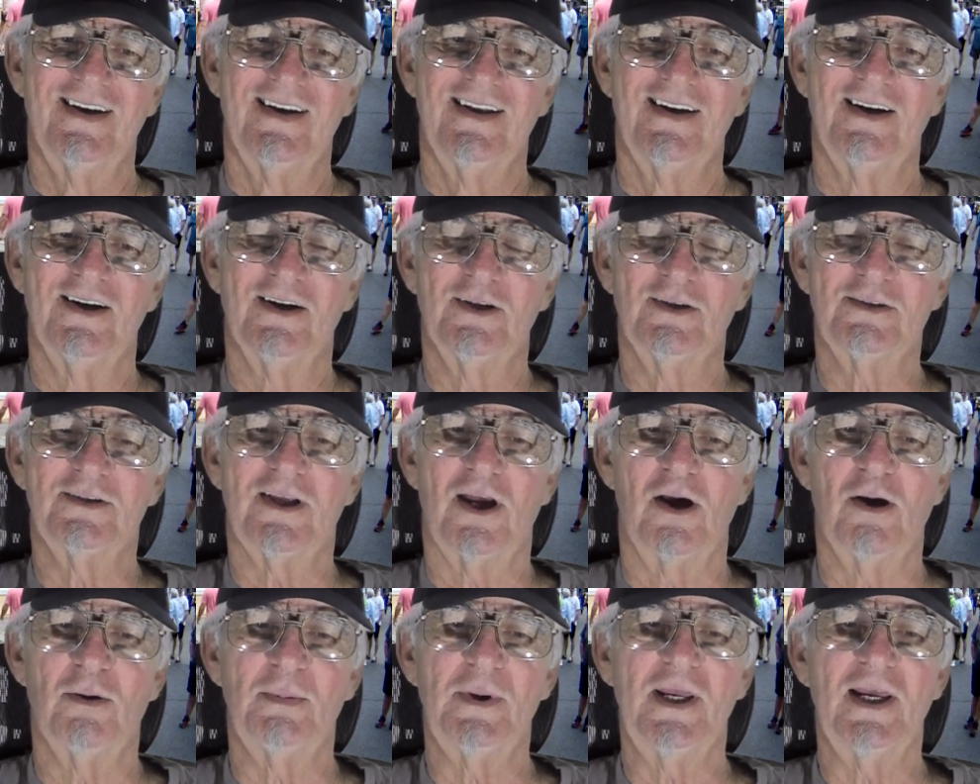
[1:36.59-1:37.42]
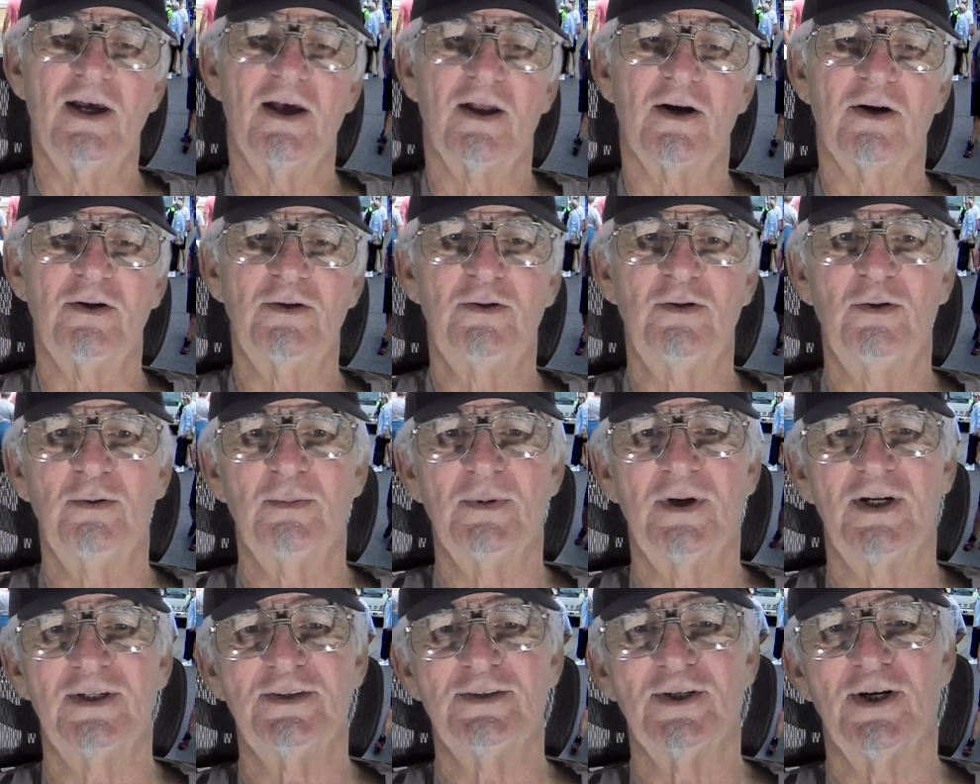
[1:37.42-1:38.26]
you know, tell me how to do
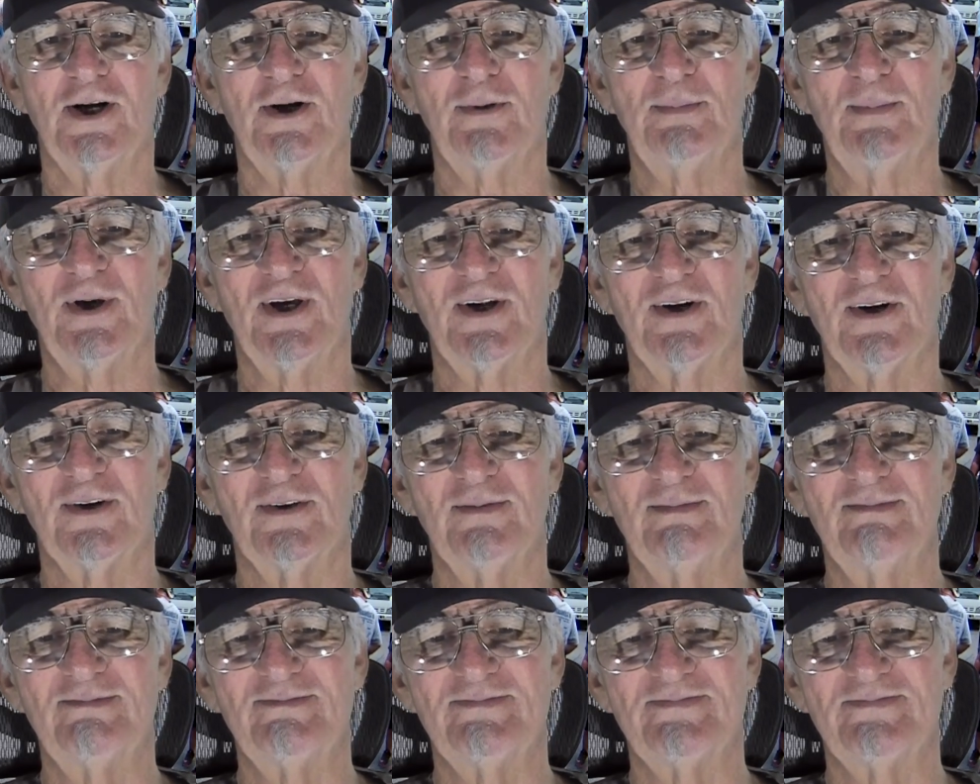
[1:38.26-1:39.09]
my job better.